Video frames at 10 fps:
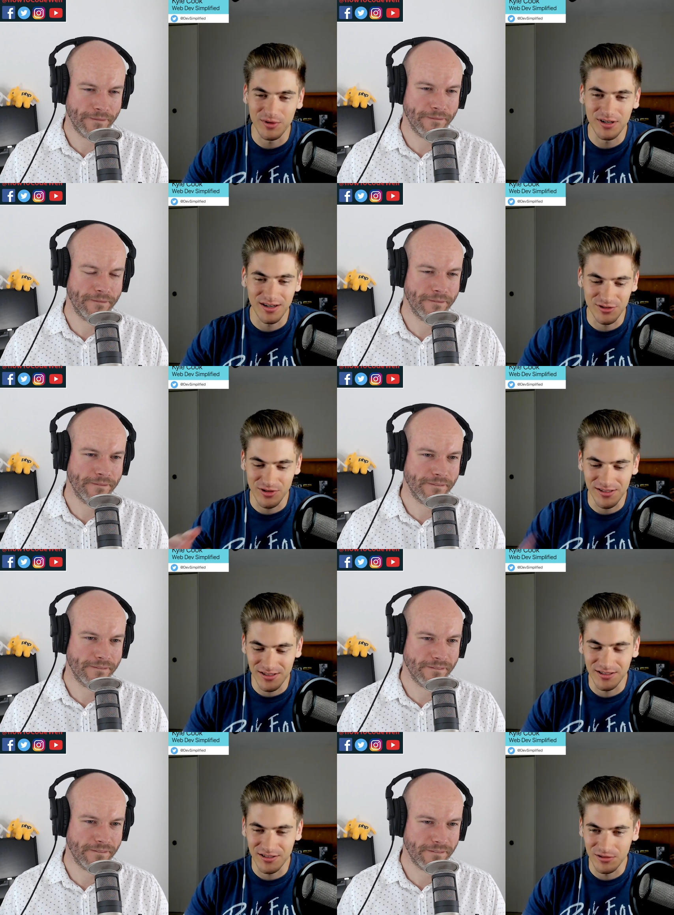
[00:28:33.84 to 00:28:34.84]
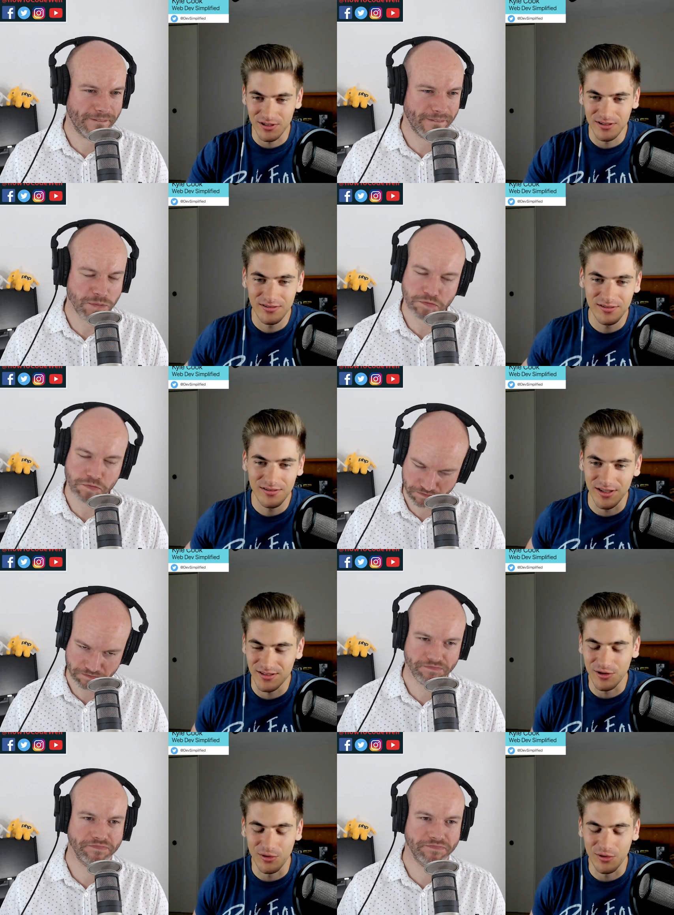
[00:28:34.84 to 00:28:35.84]
Speaker 1: week and I try to stick to it. And
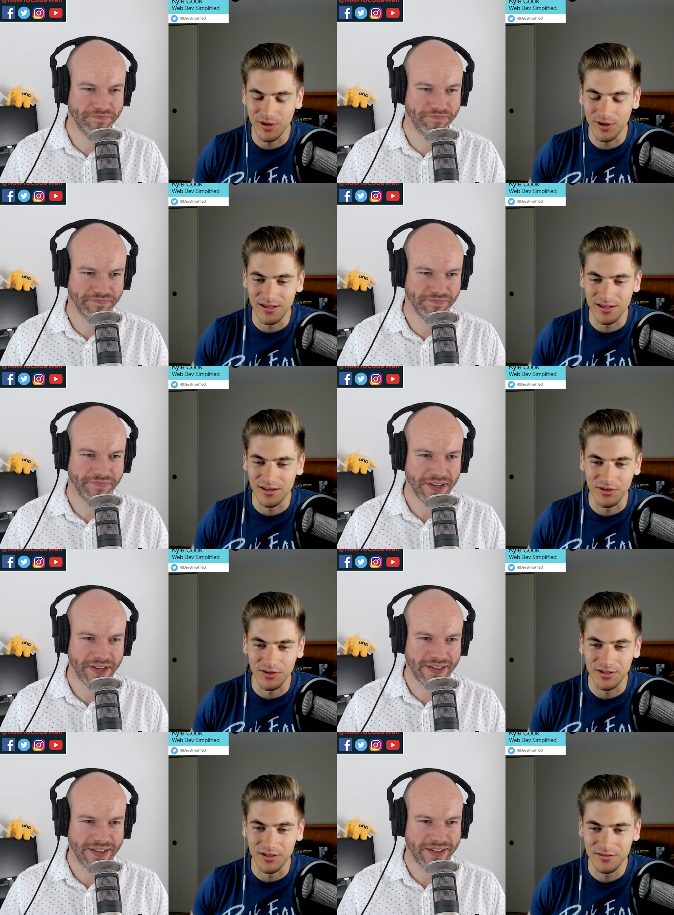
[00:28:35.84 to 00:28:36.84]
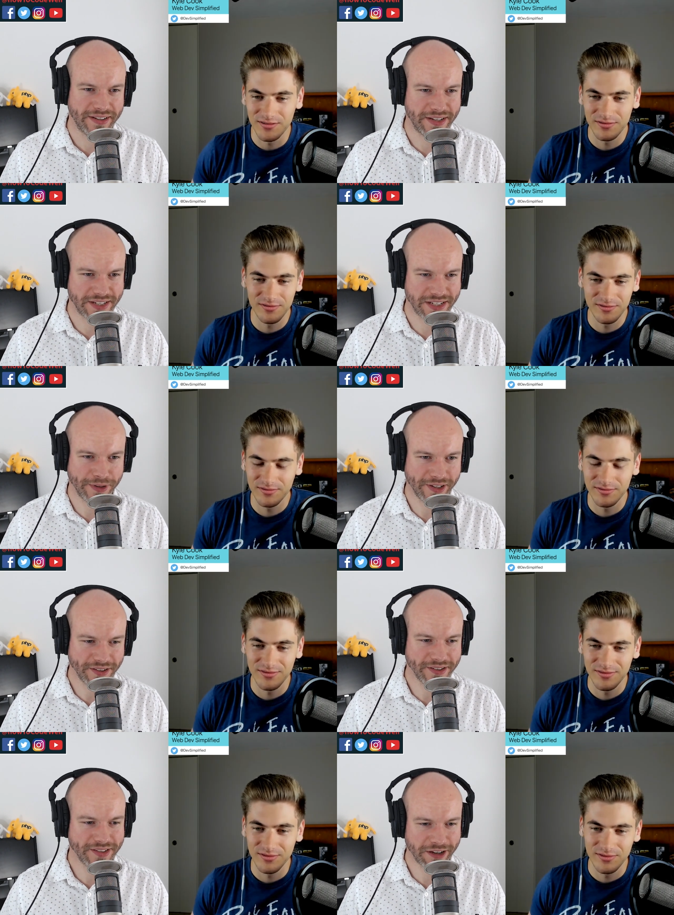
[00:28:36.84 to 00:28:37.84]
that's the only way I can get it all done.
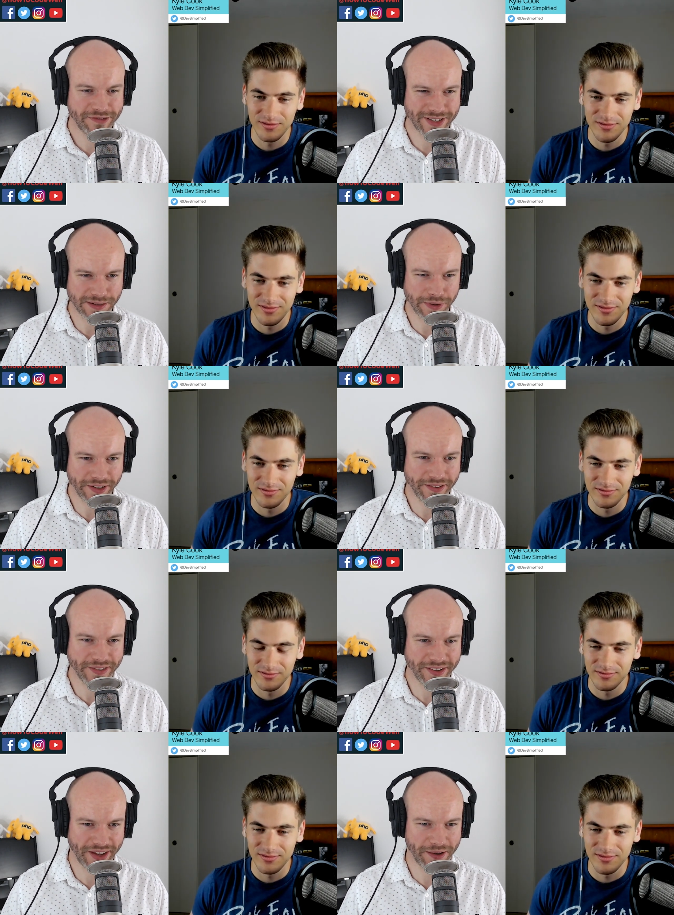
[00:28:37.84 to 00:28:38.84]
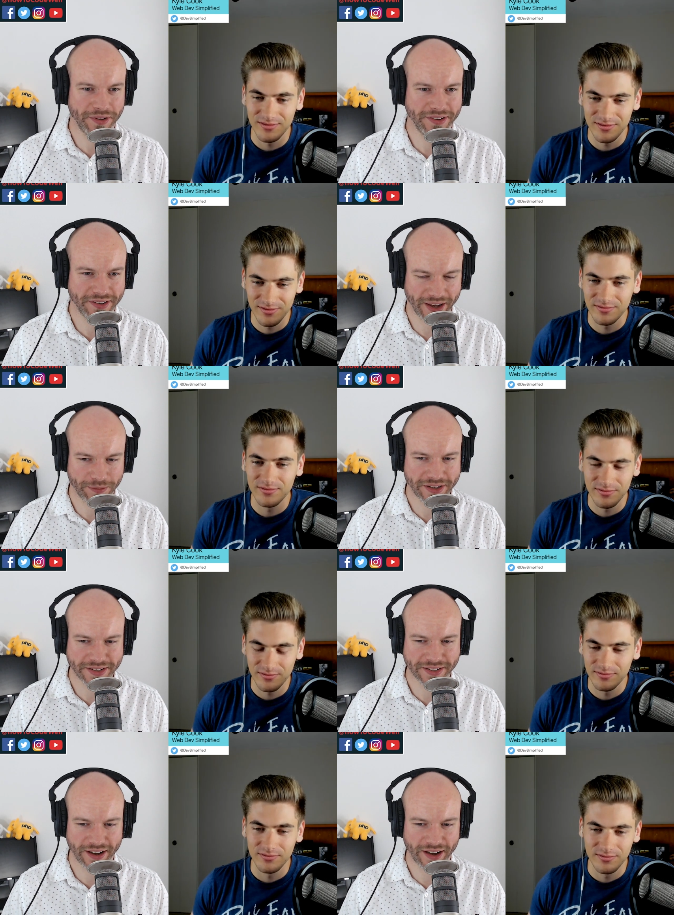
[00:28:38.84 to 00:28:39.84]
Speaker 2: Discipline, self-discipline. Yep. Yep.
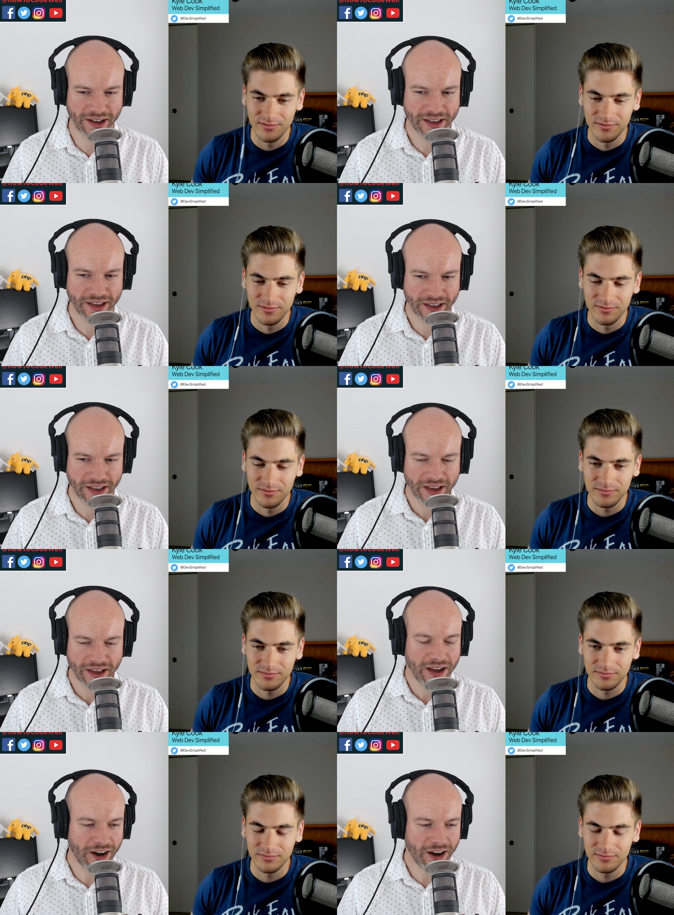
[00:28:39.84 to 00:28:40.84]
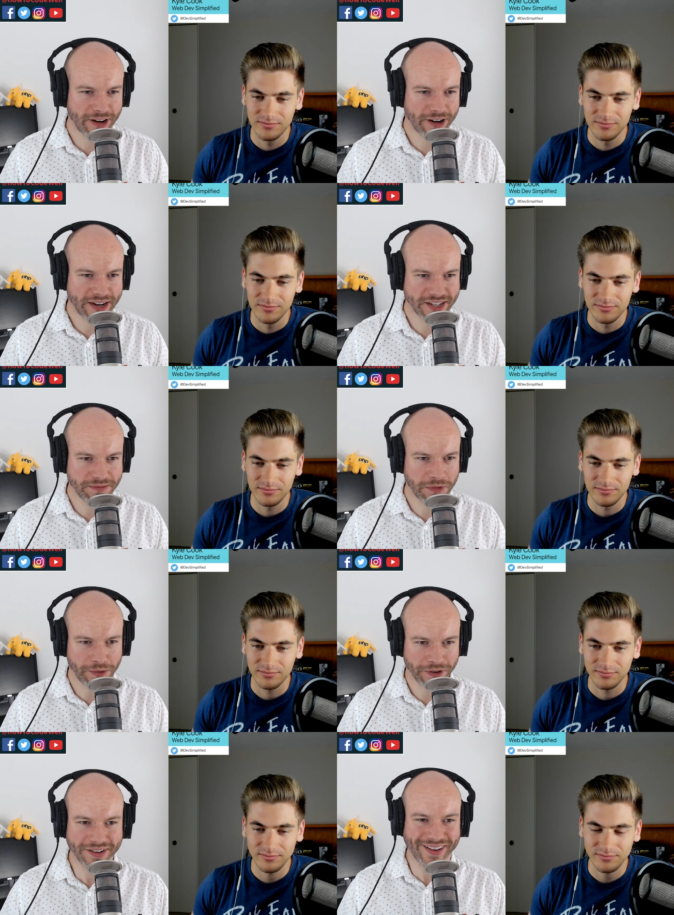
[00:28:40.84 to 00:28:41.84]
It's uh, highly rated in my
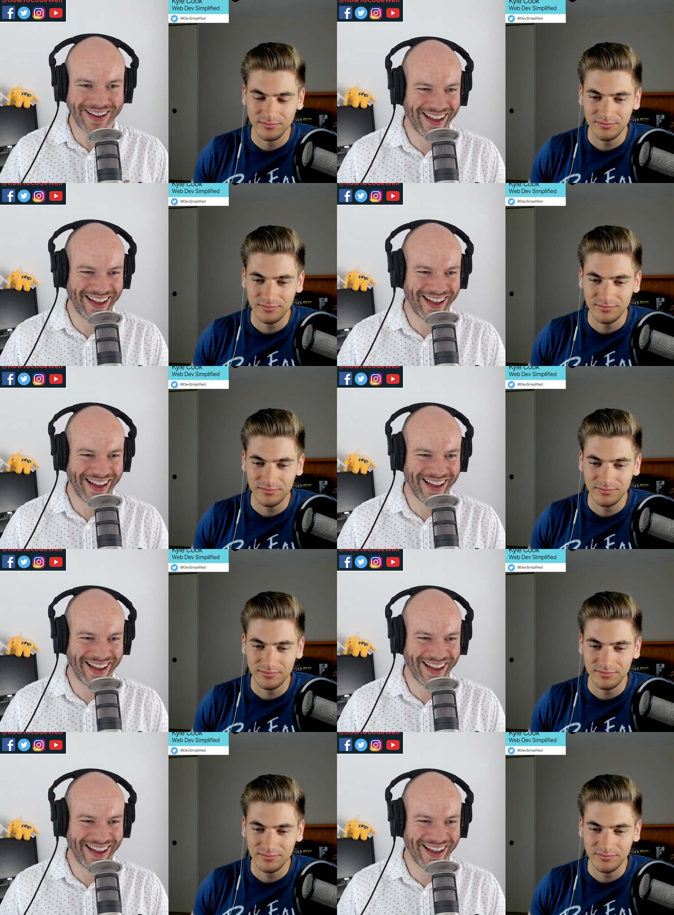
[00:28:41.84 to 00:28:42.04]
book.